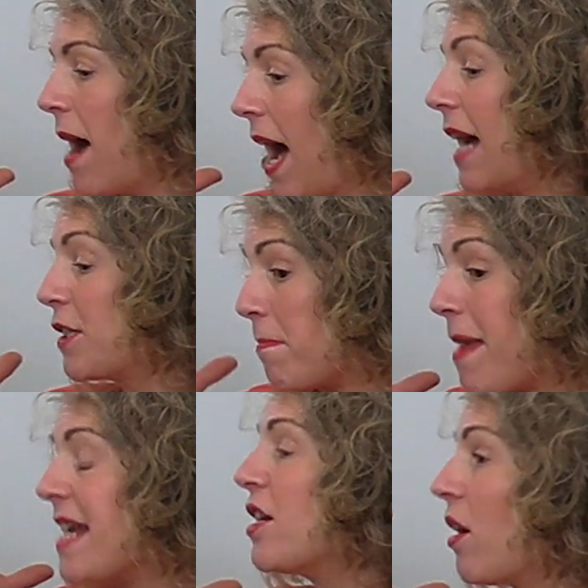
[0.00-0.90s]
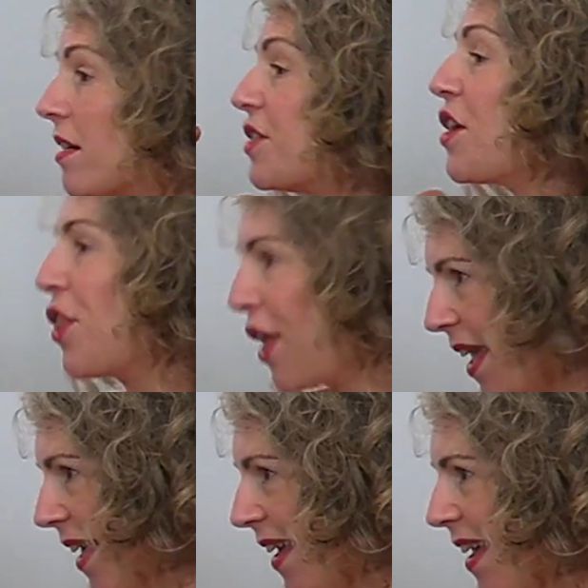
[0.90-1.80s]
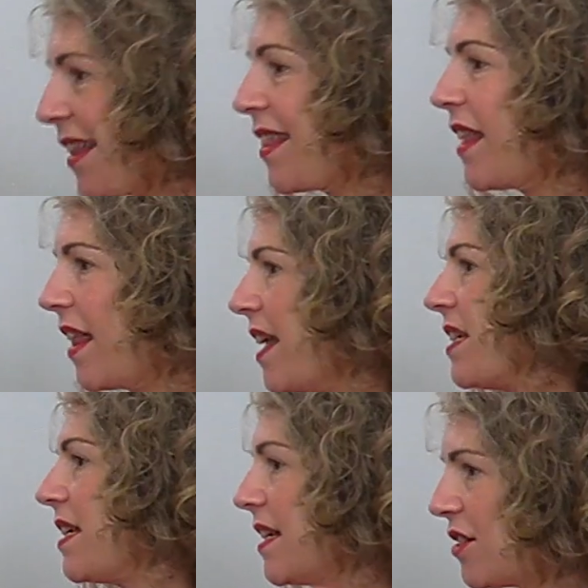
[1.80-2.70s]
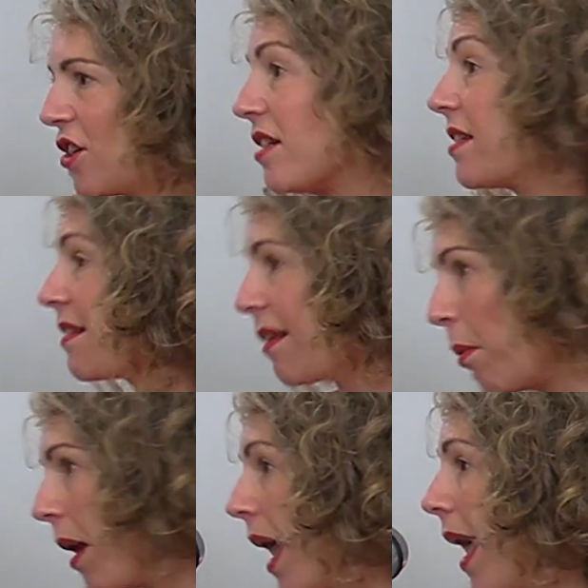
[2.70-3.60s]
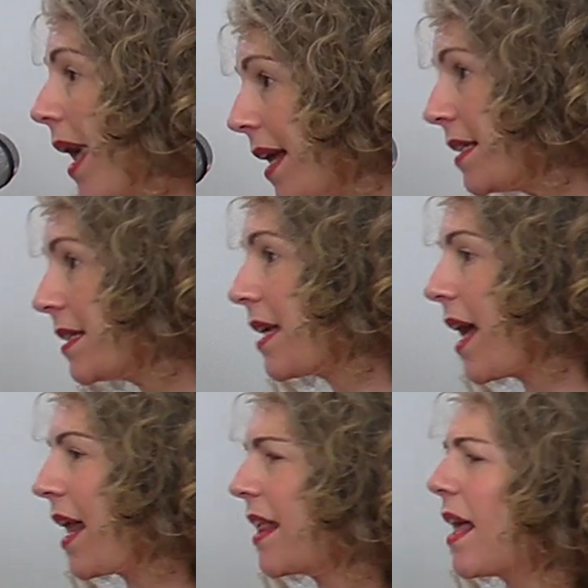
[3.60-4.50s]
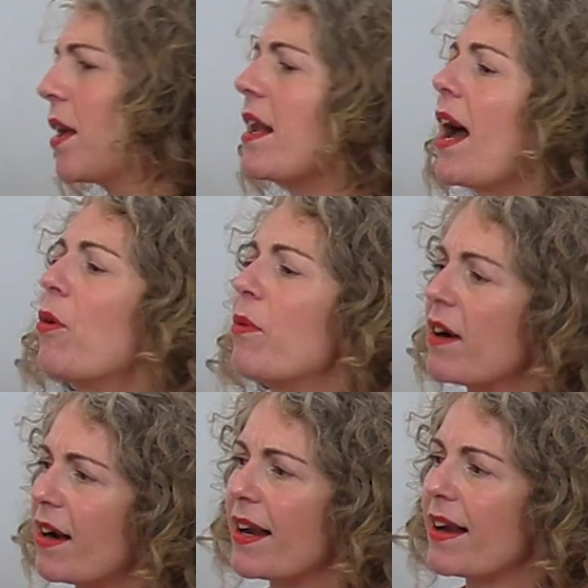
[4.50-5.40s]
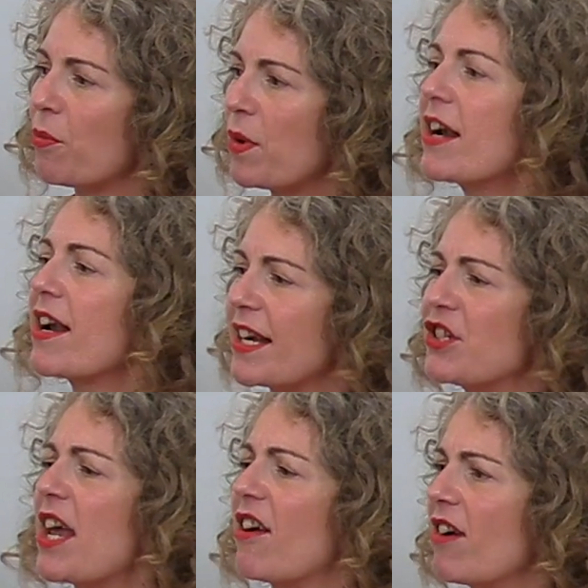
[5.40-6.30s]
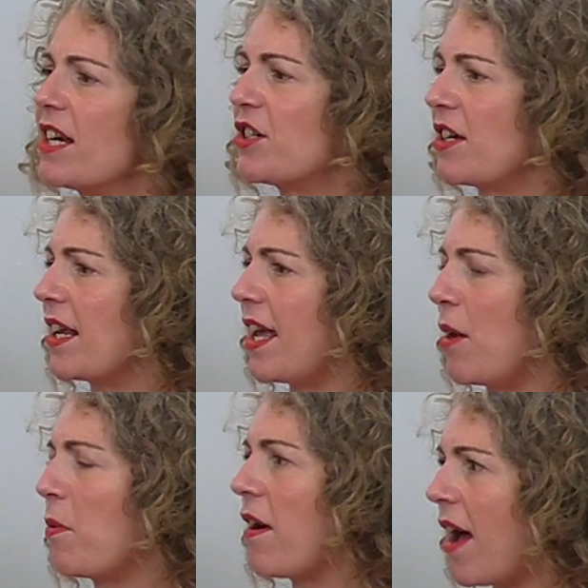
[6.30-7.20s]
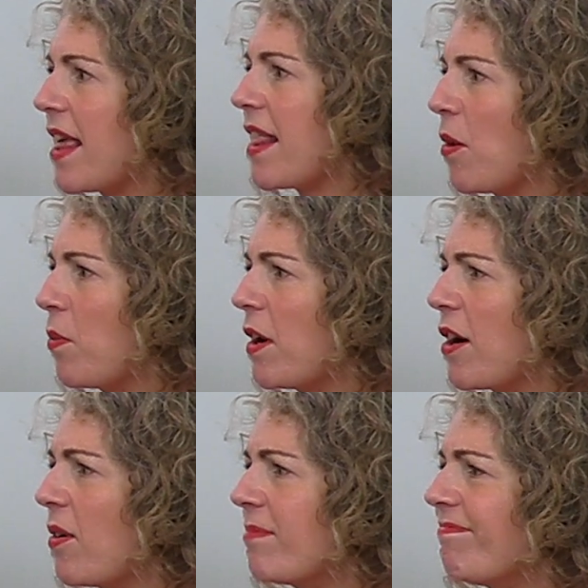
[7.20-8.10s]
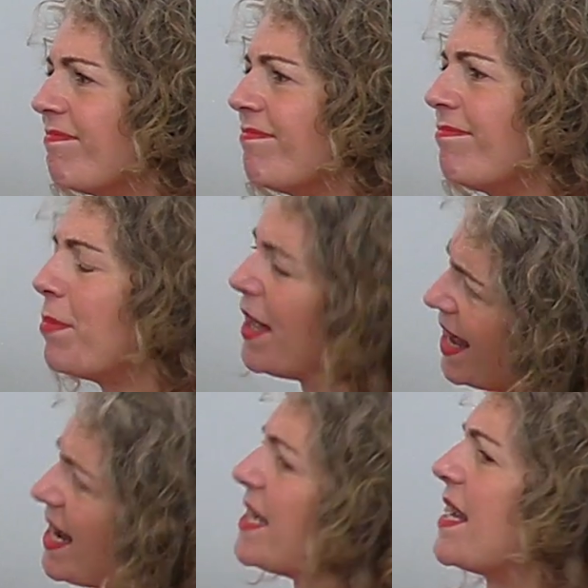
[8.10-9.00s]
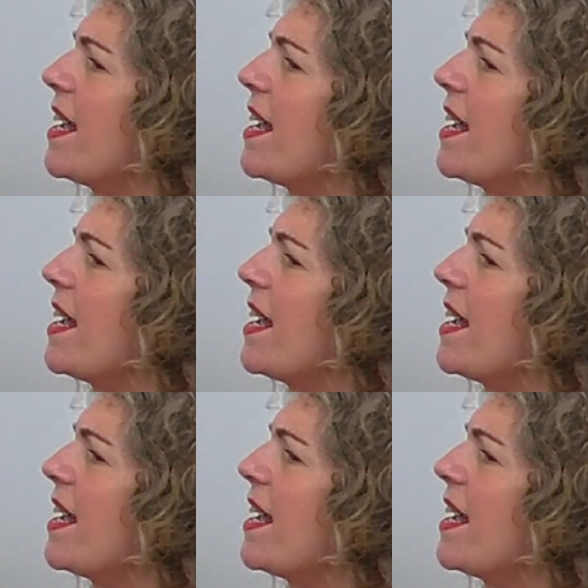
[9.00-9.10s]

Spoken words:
has made us think that this is just the way it is. And I think now we're in a generation, Kate, where I think we're going, but is